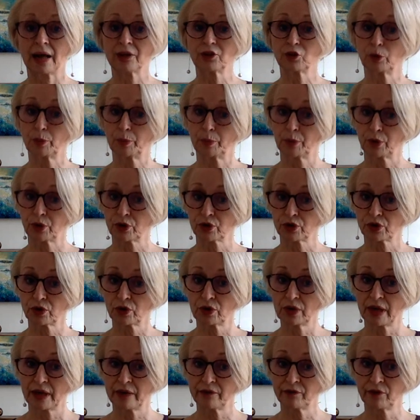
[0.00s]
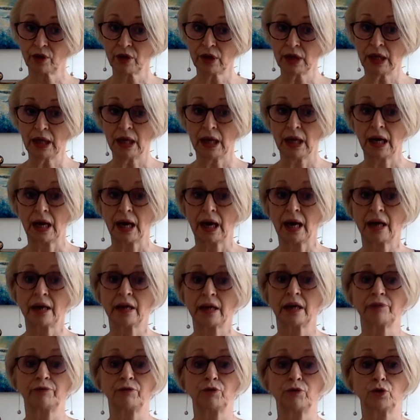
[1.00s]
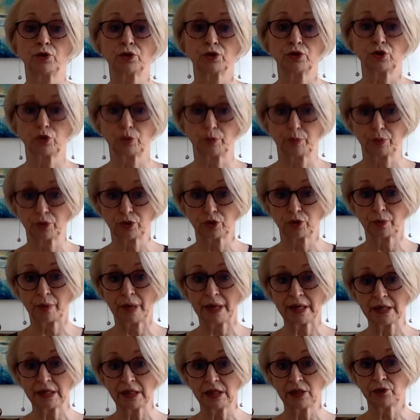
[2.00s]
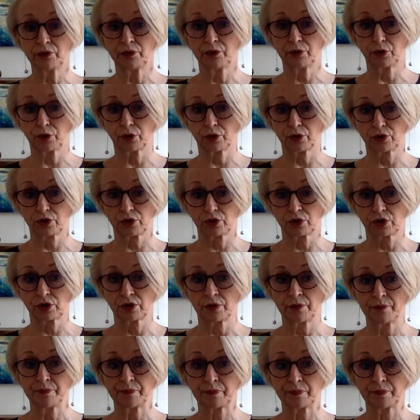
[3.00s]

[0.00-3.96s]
At a personal level, I have learned to put my need first.